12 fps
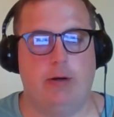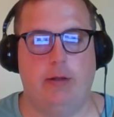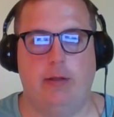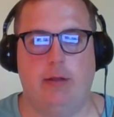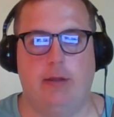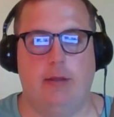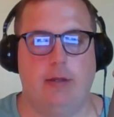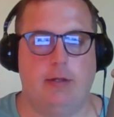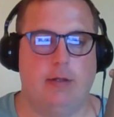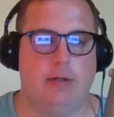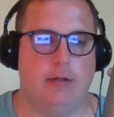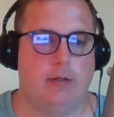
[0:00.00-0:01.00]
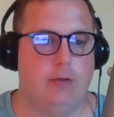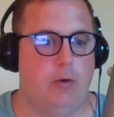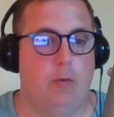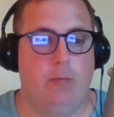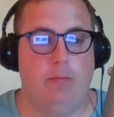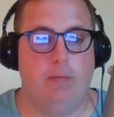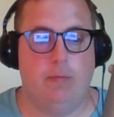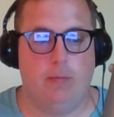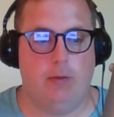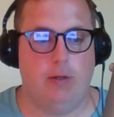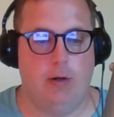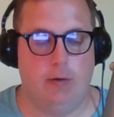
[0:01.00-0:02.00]
and this is
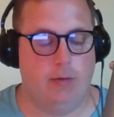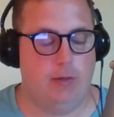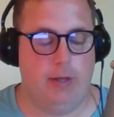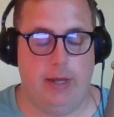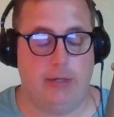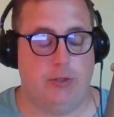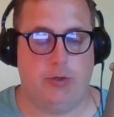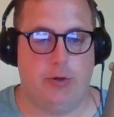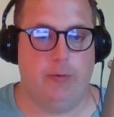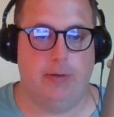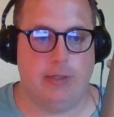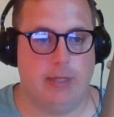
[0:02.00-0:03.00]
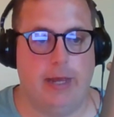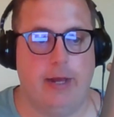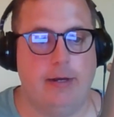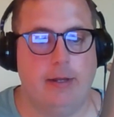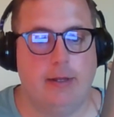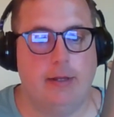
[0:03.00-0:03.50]
as true as that.